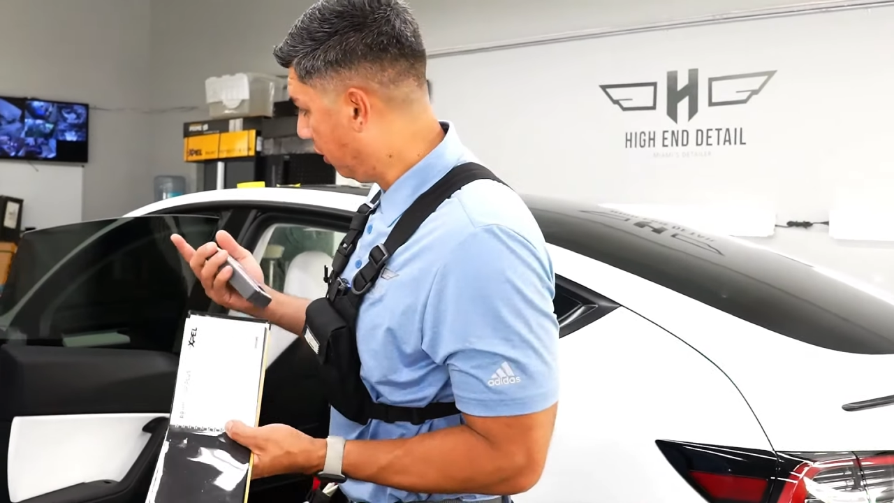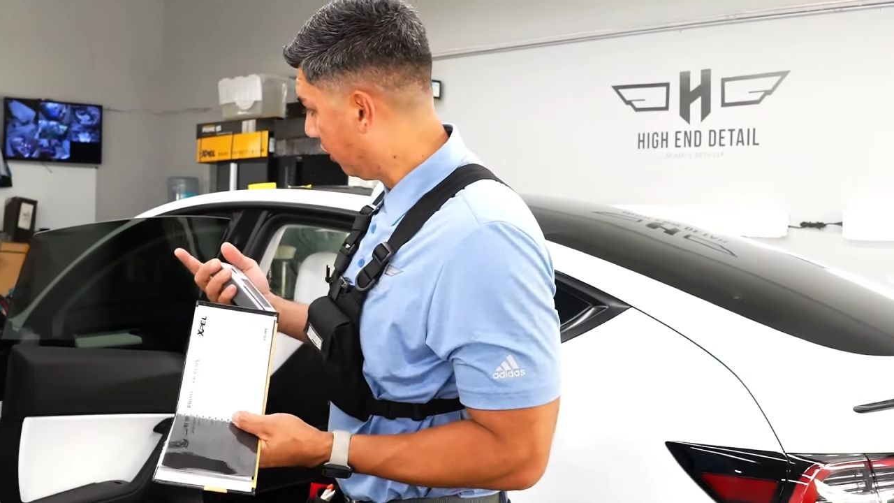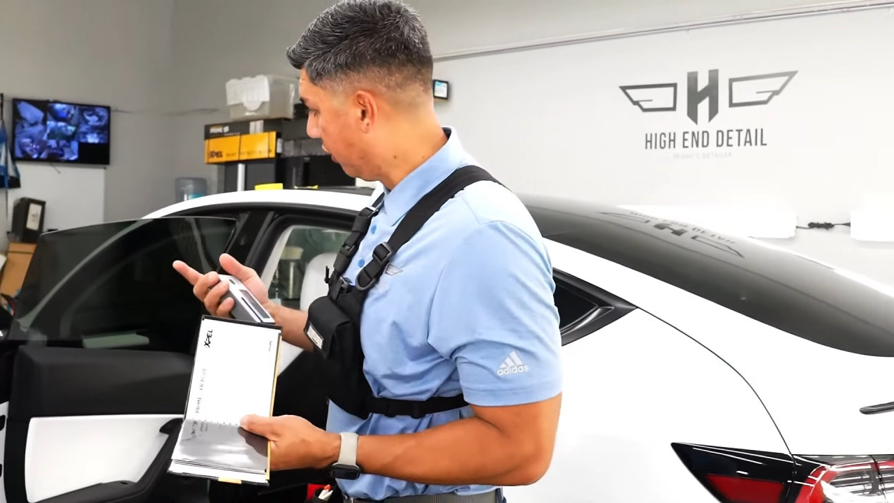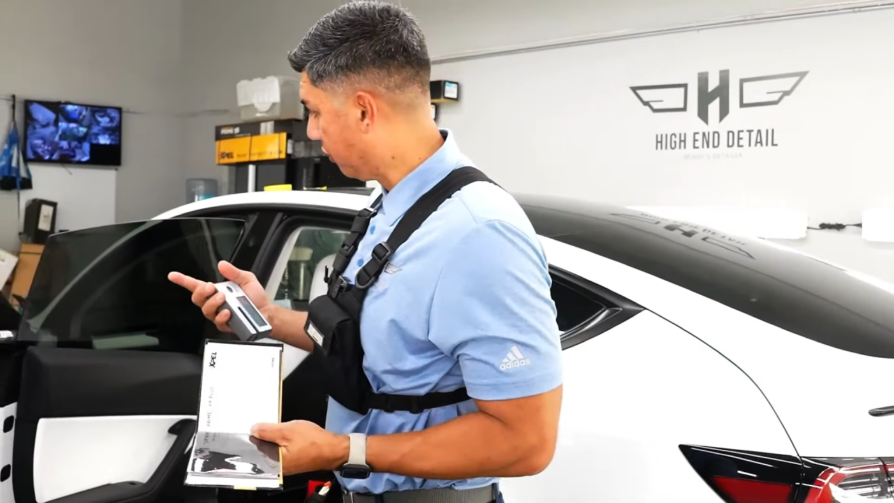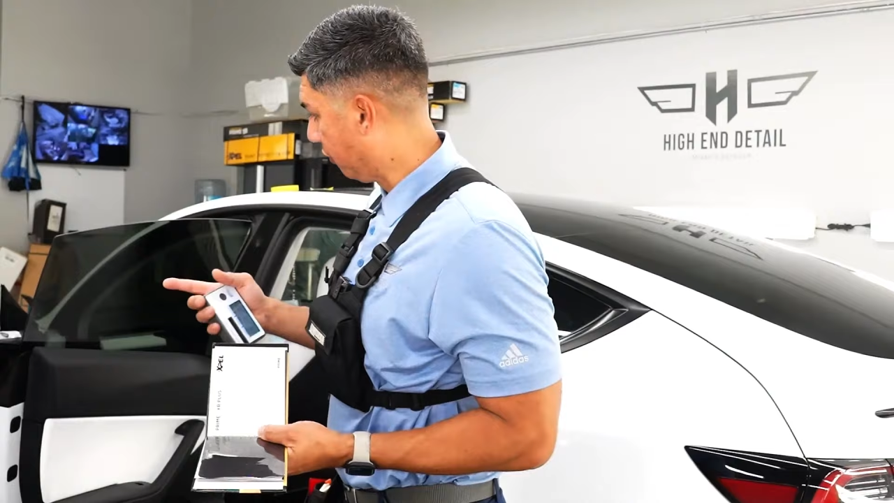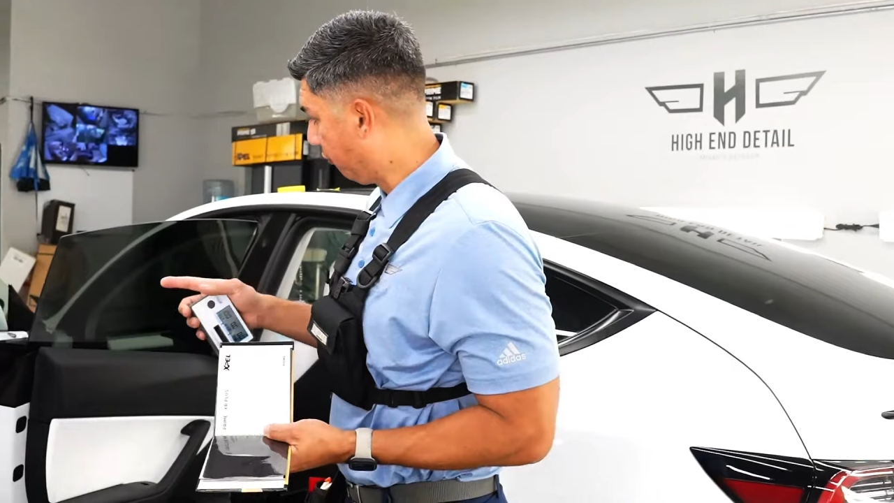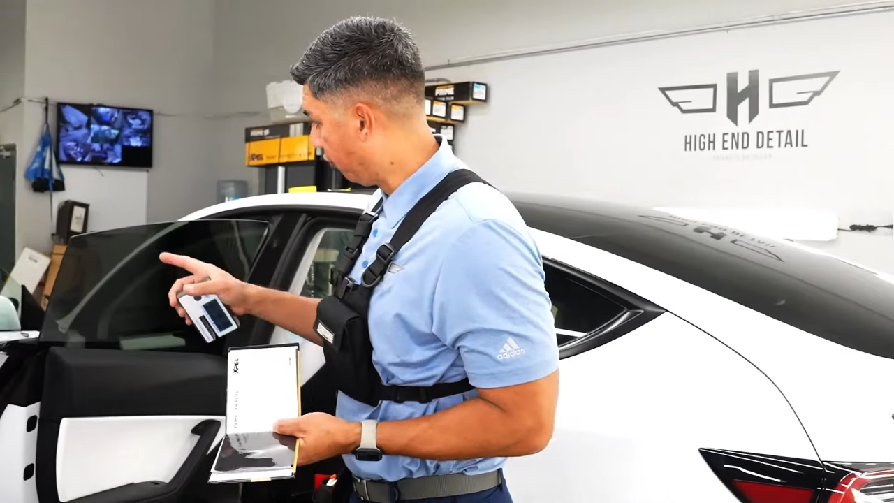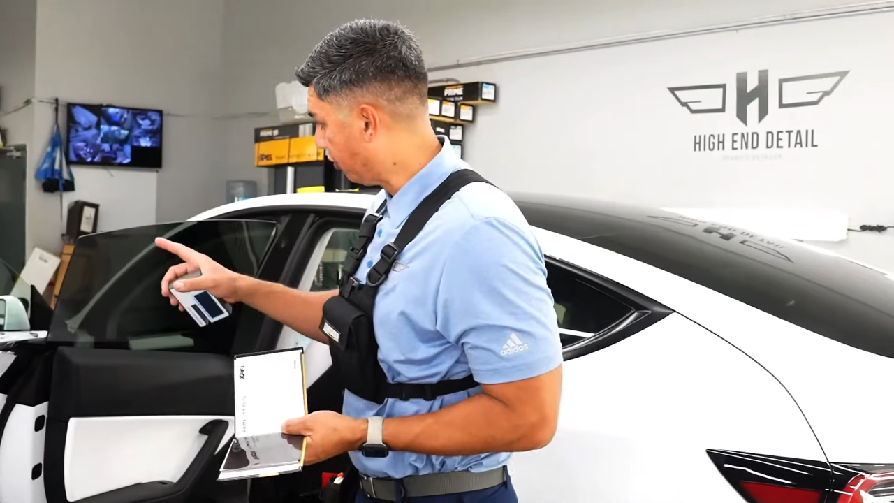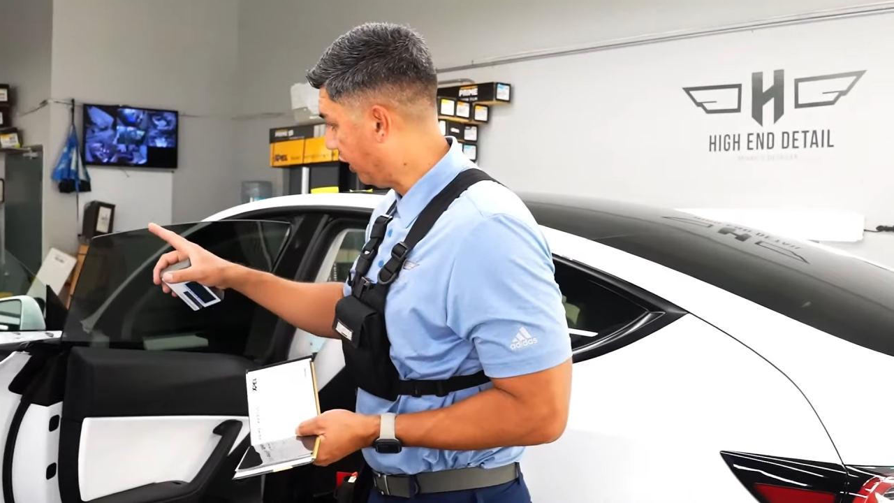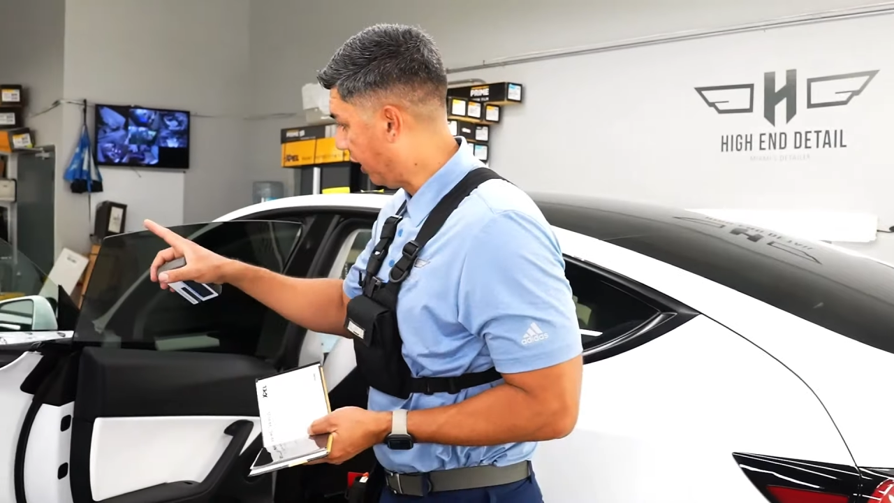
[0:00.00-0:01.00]
because the
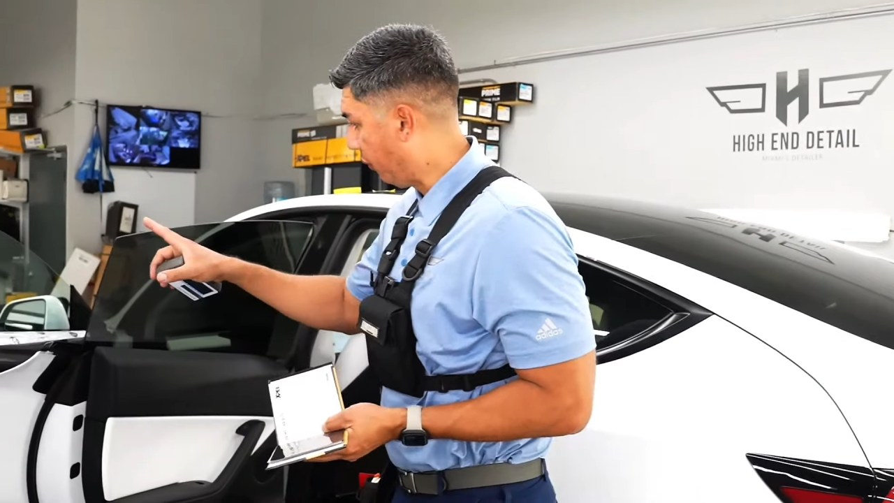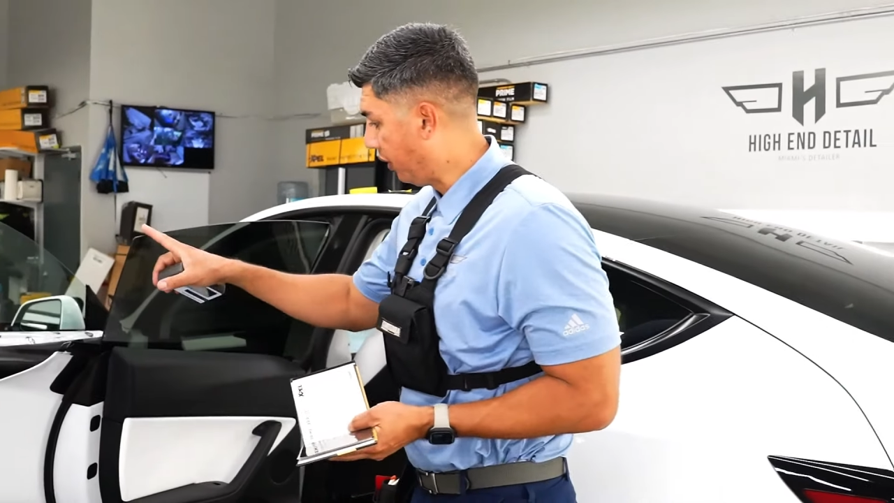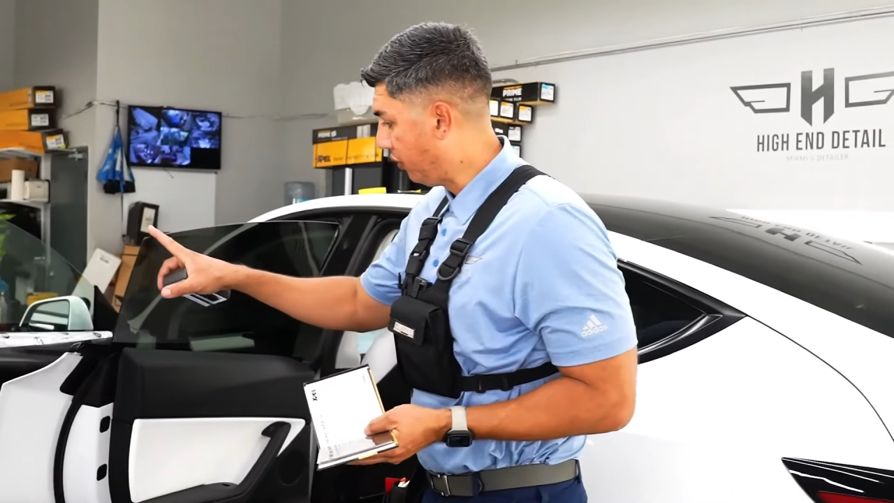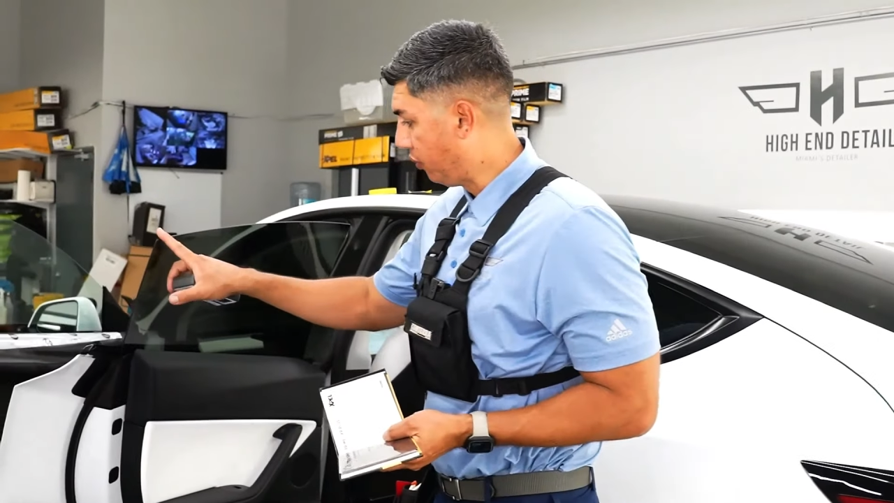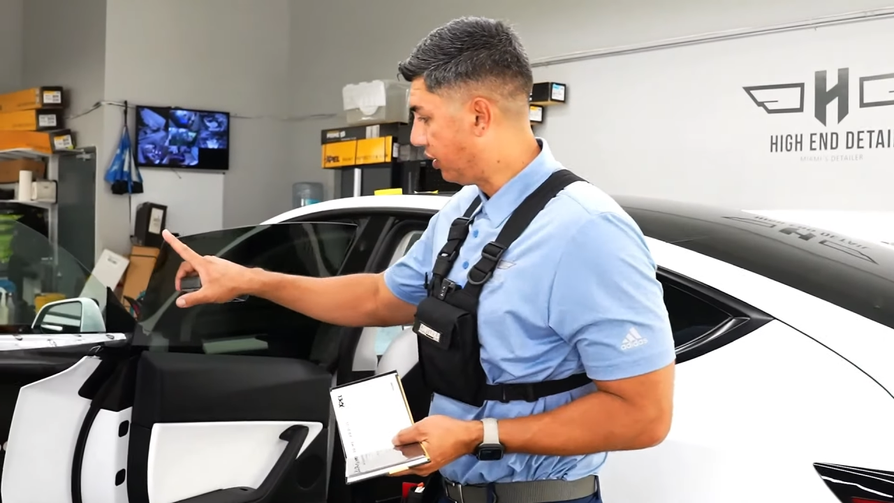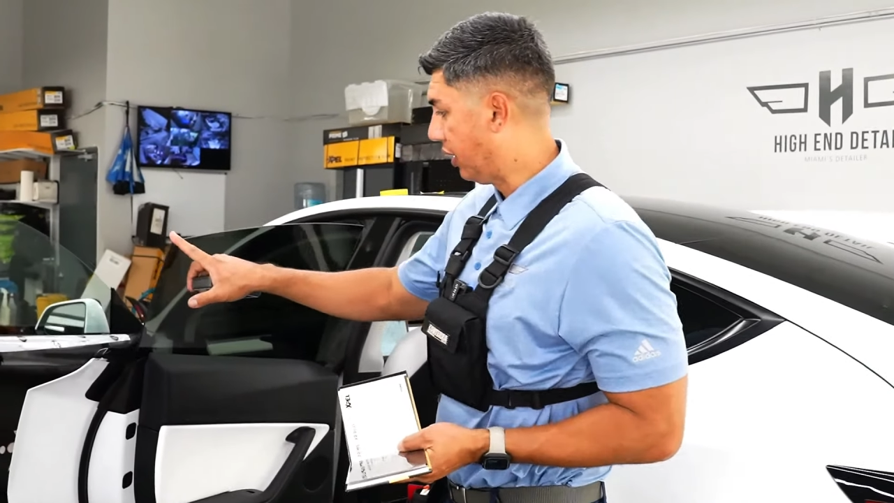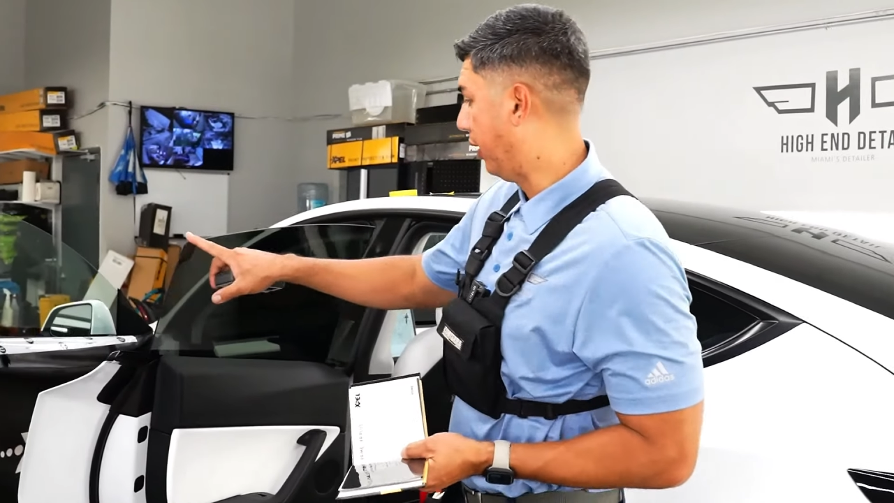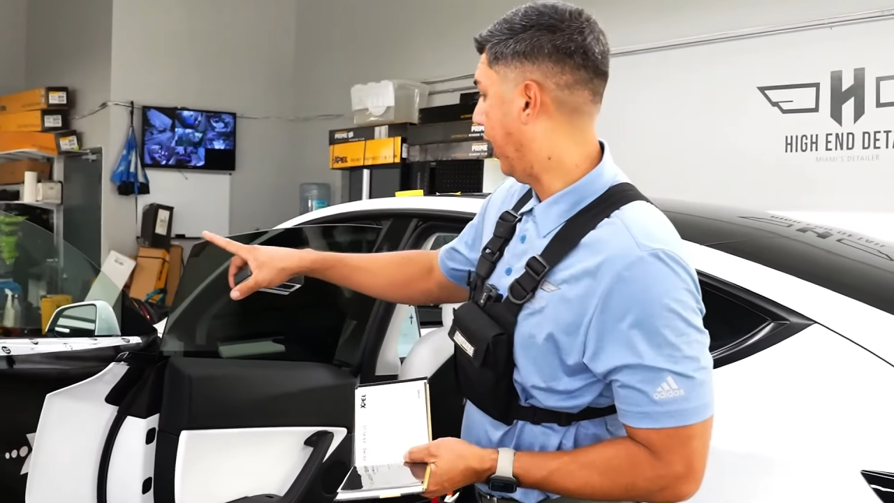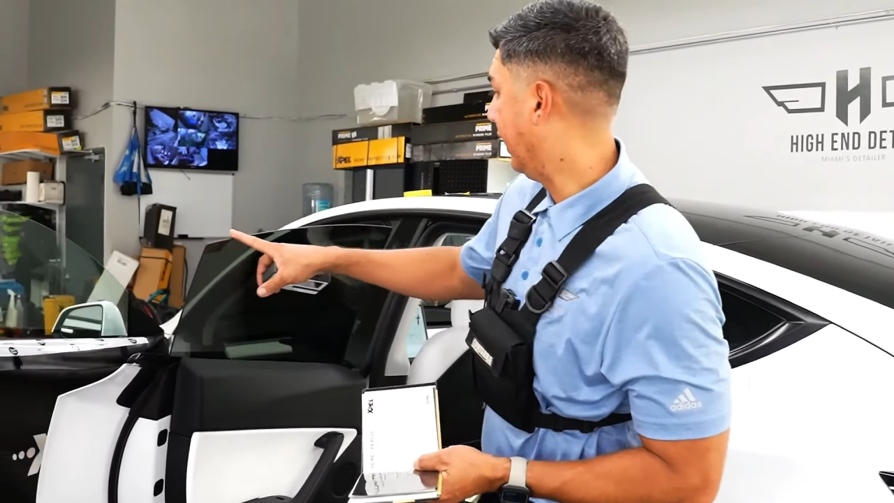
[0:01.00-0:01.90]
first thing I want to do is I want to